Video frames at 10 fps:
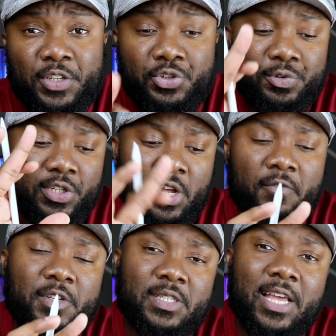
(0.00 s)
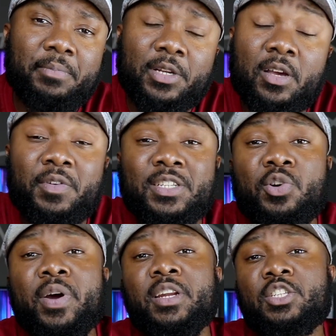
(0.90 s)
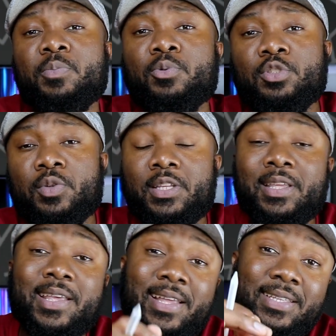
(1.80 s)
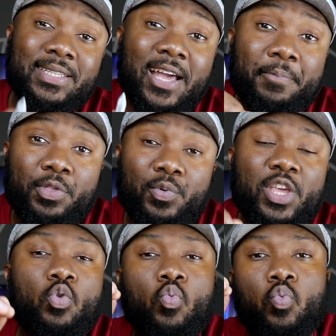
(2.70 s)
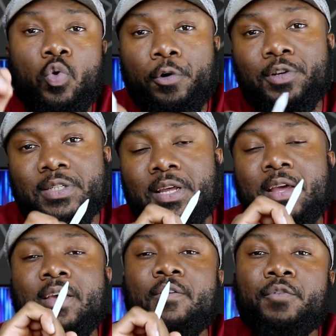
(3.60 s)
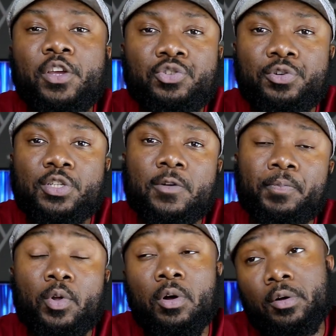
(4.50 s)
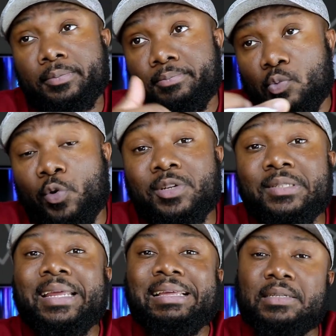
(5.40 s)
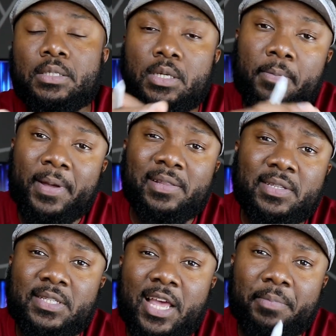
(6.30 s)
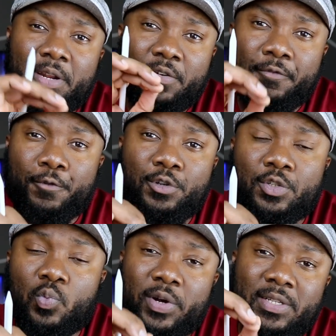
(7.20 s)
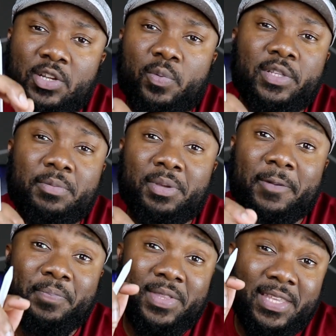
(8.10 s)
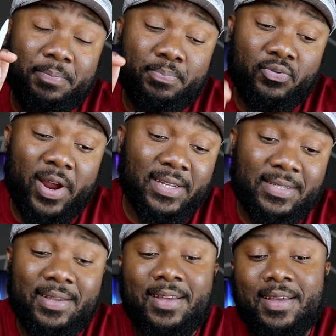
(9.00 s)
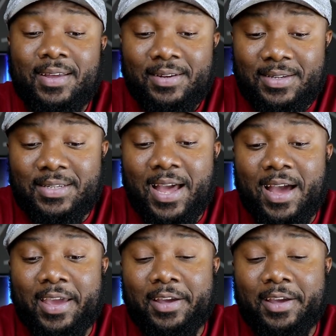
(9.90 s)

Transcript: features of this tablet covered, let's go ahead and jump onto the top 3 worst features or worst things about this tablet. And the first one is going to be the price. This guy